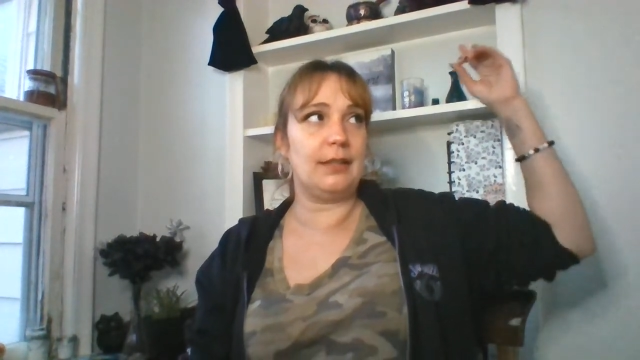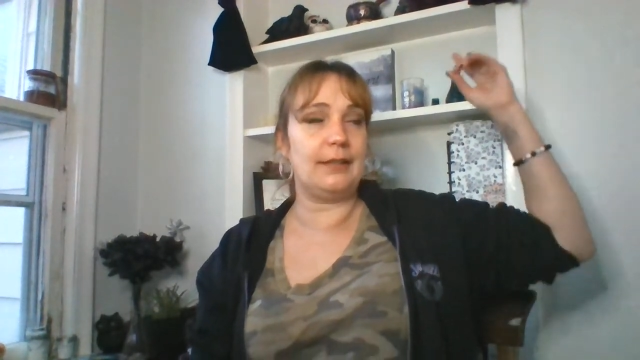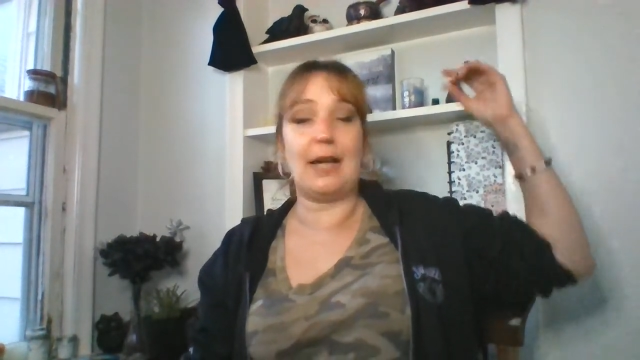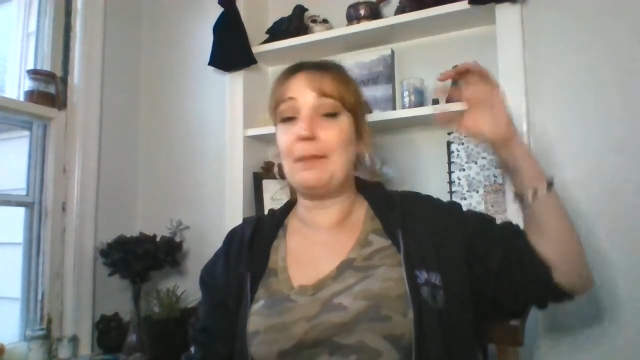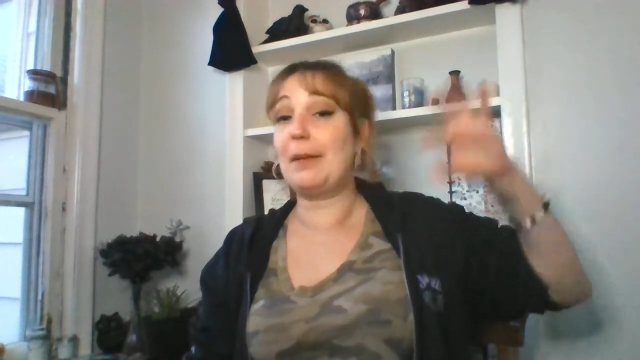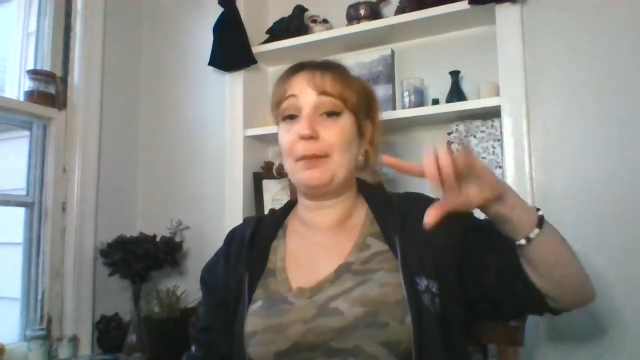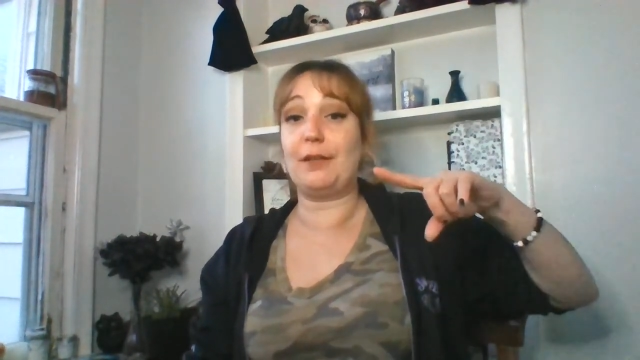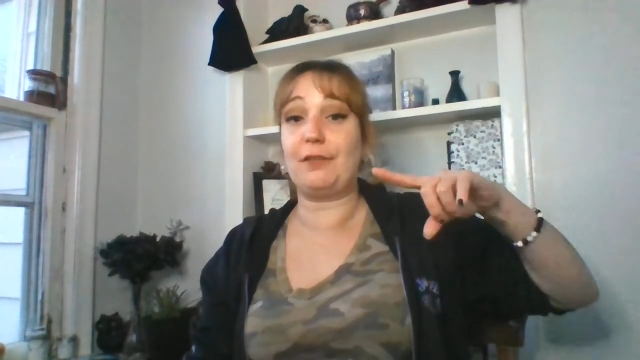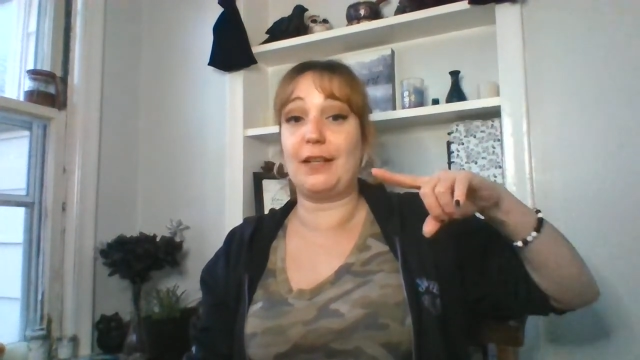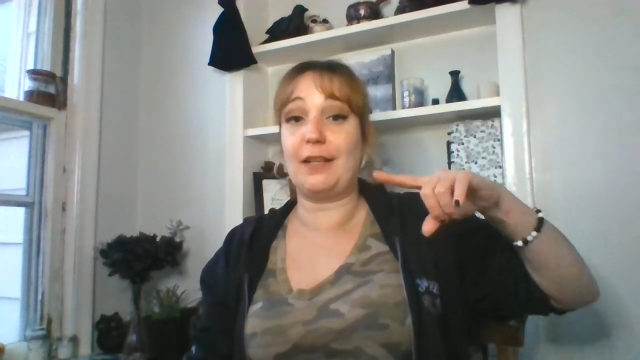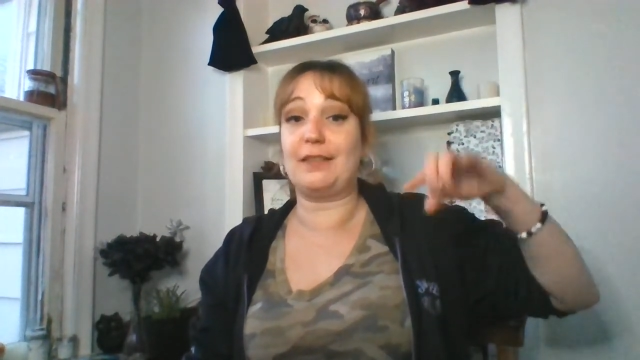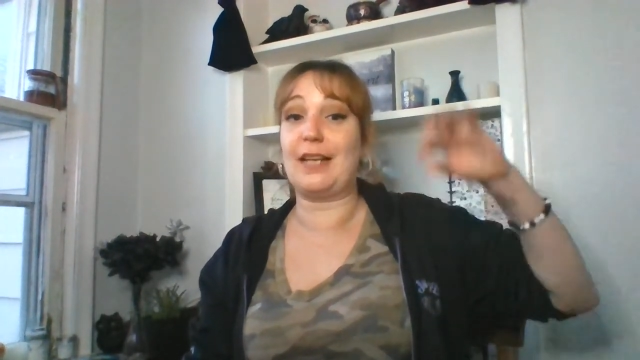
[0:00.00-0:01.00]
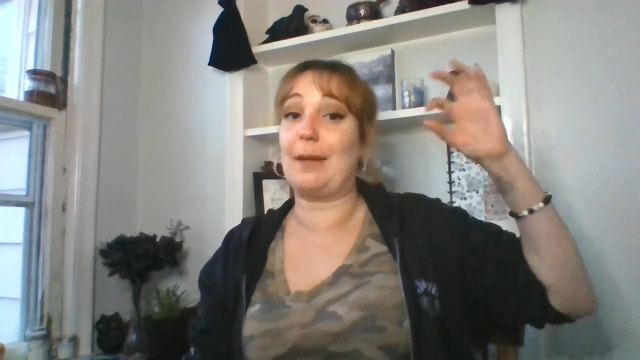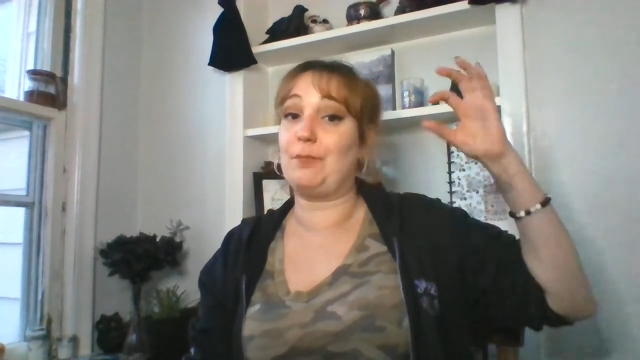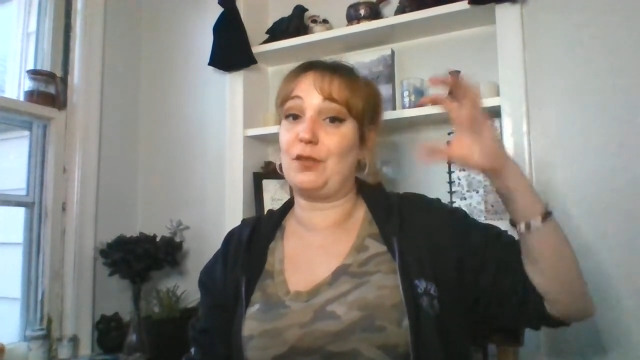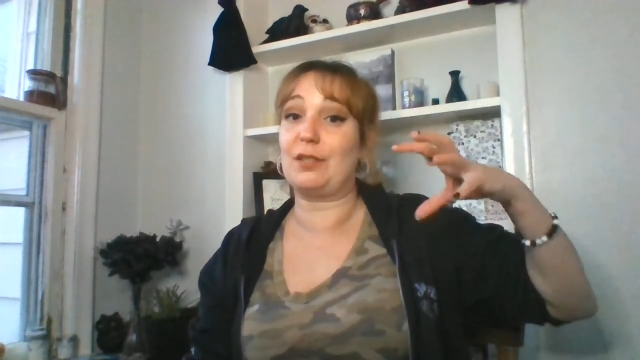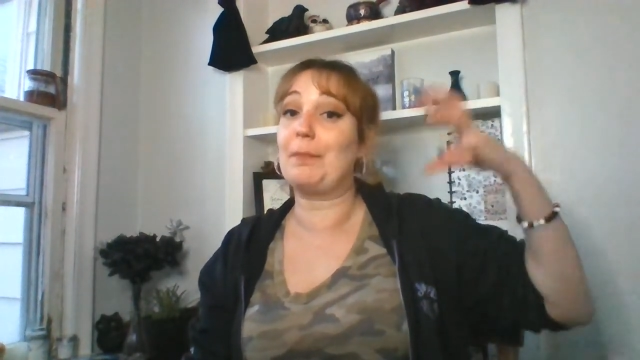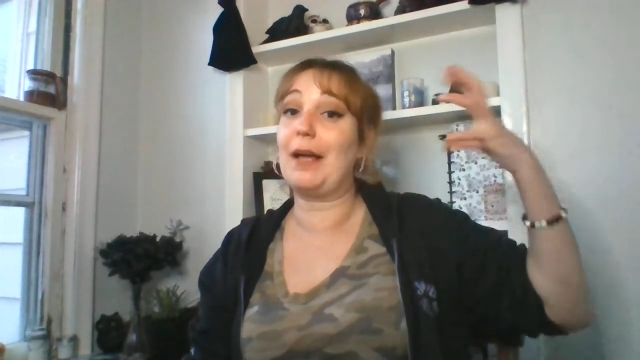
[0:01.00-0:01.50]
not my boyfriend at the time,
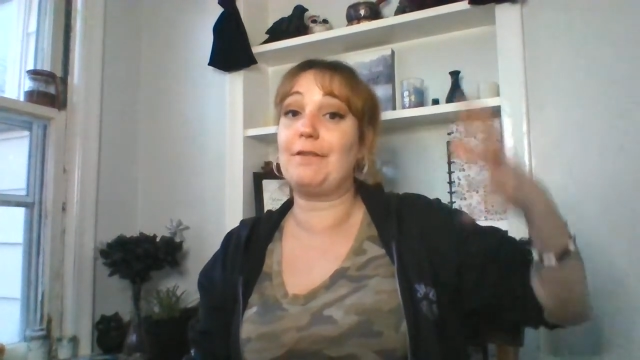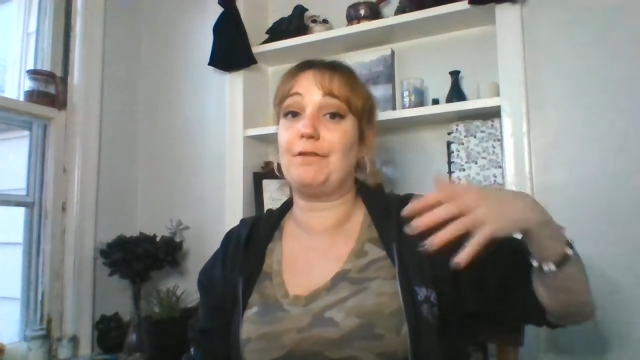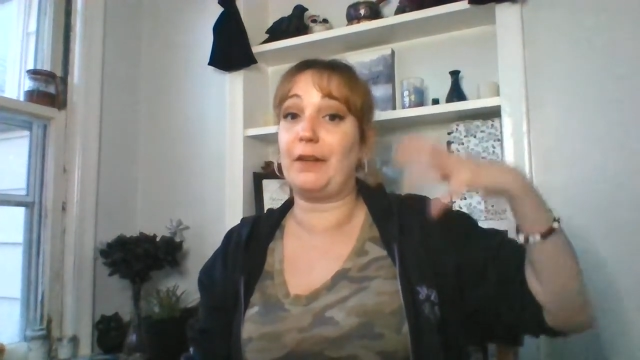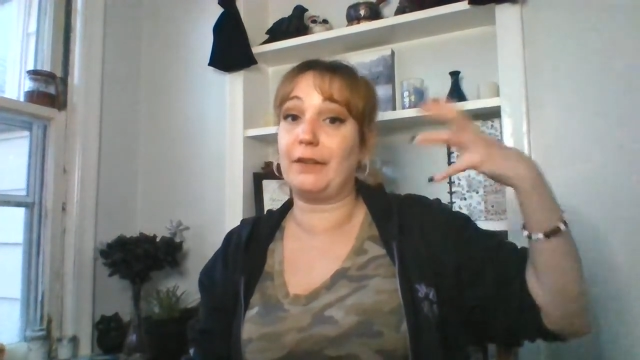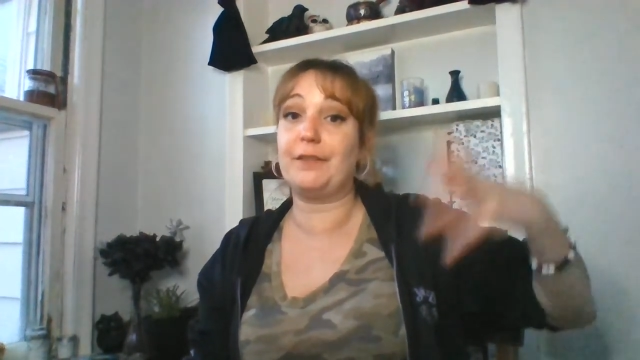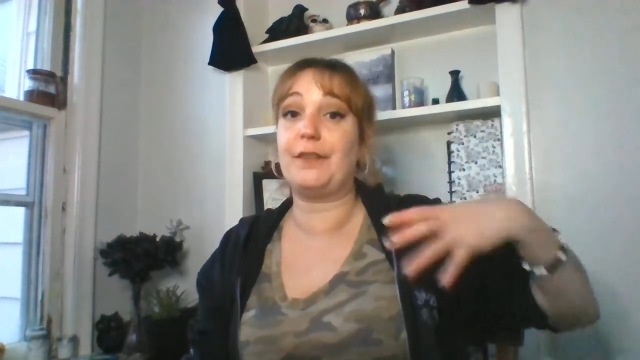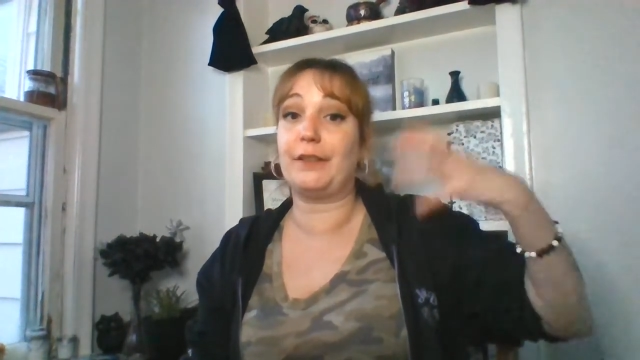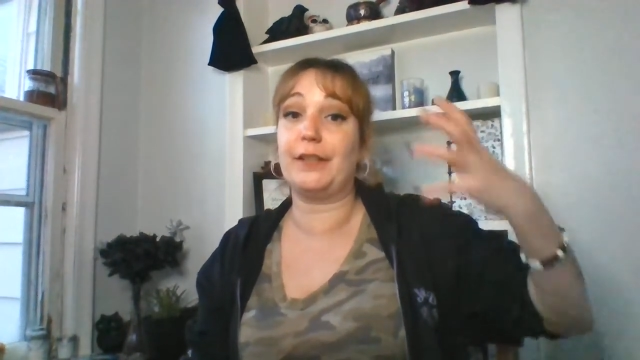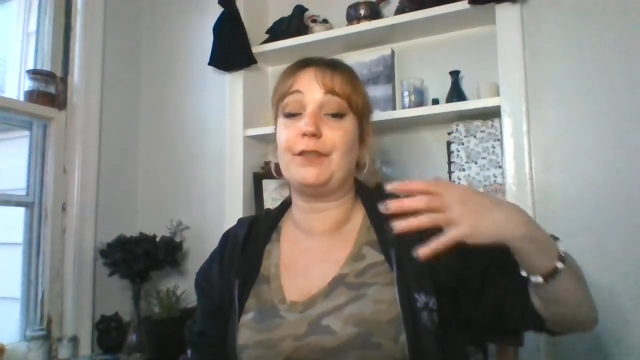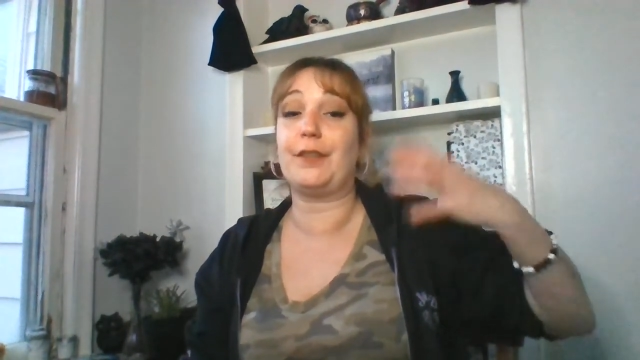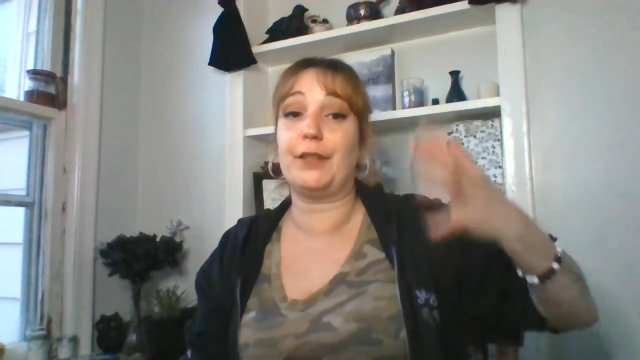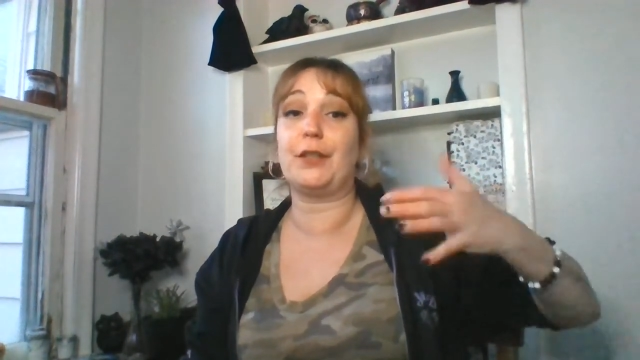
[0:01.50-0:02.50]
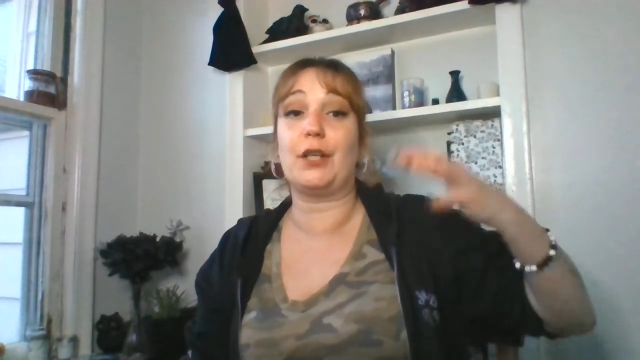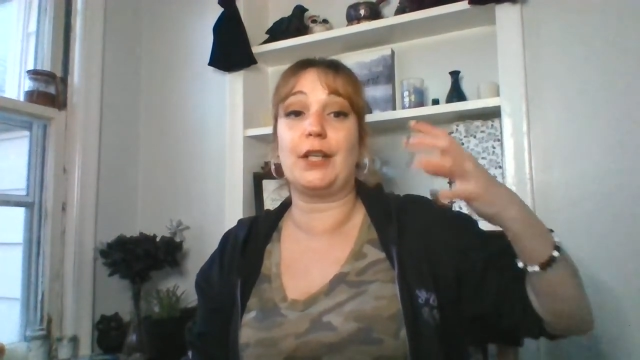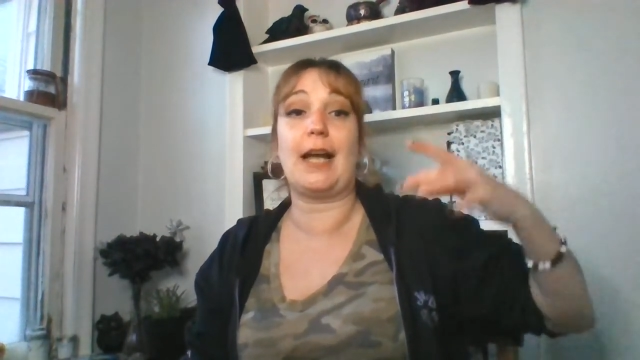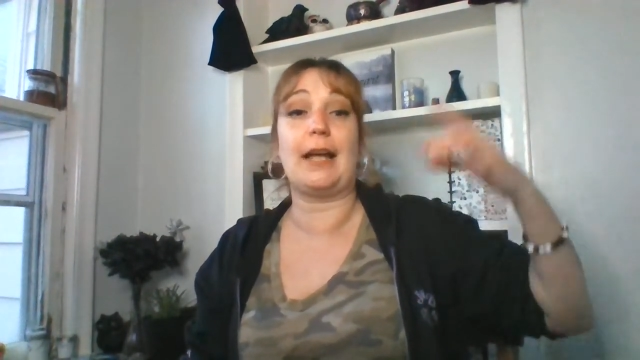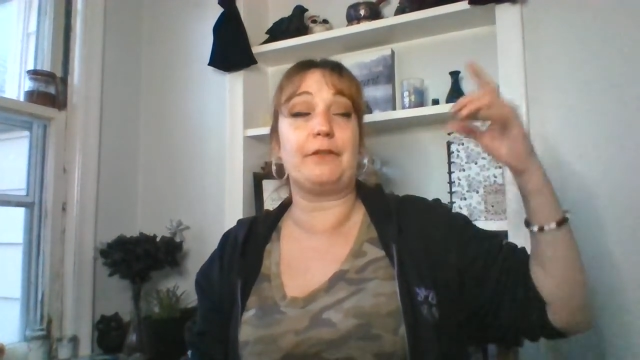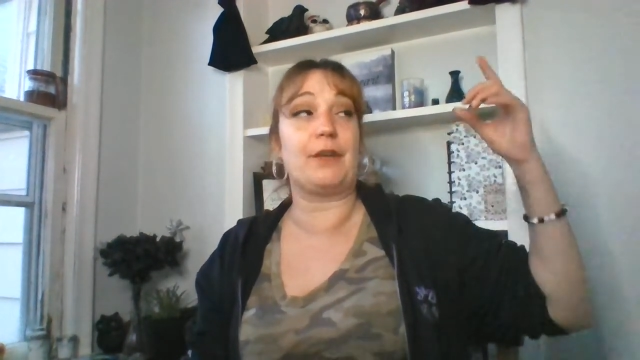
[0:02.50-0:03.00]
just my very, very, very
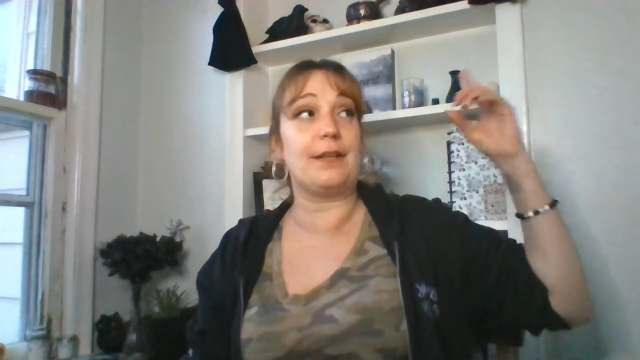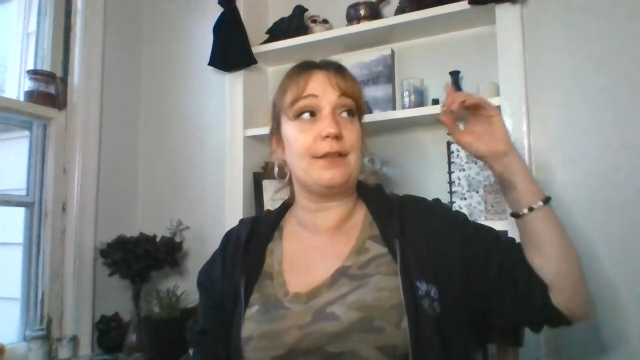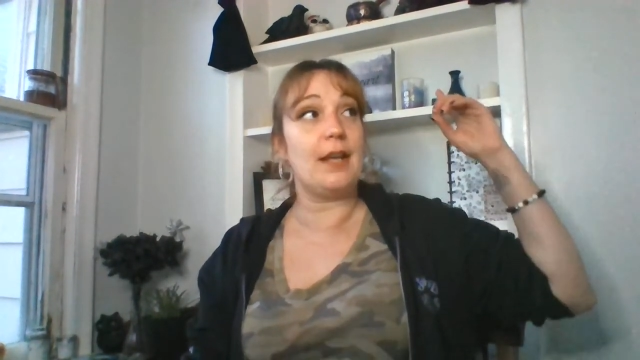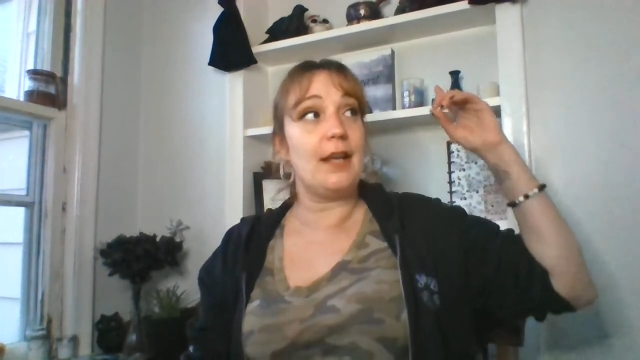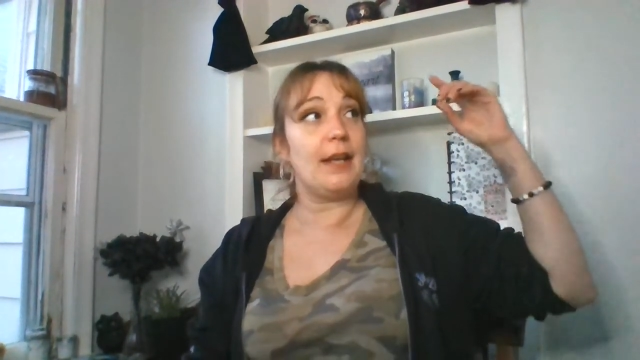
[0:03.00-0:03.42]
good guy friend.